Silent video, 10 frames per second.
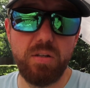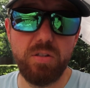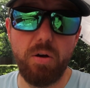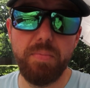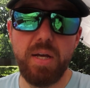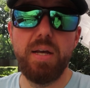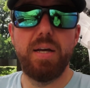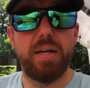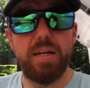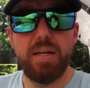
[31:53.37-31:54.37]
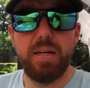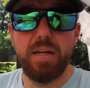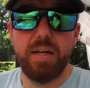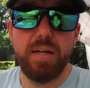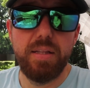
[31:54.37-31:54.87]
So
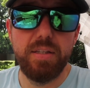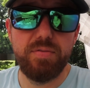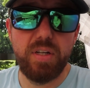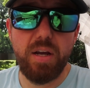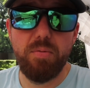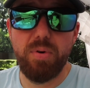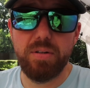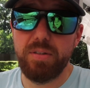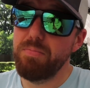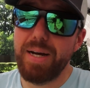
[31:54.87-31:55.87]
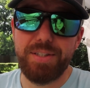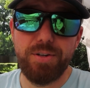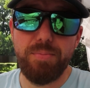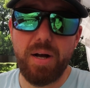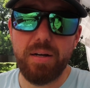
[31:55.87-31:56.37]
this video brought to you by
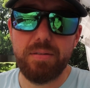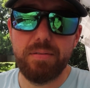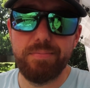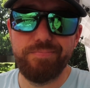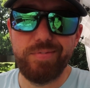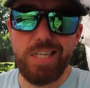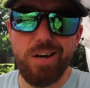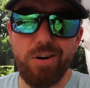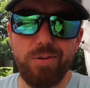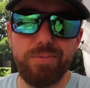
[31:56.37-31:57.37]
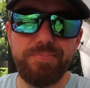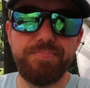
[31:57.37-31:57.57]
Turtle Box. Yeehaw.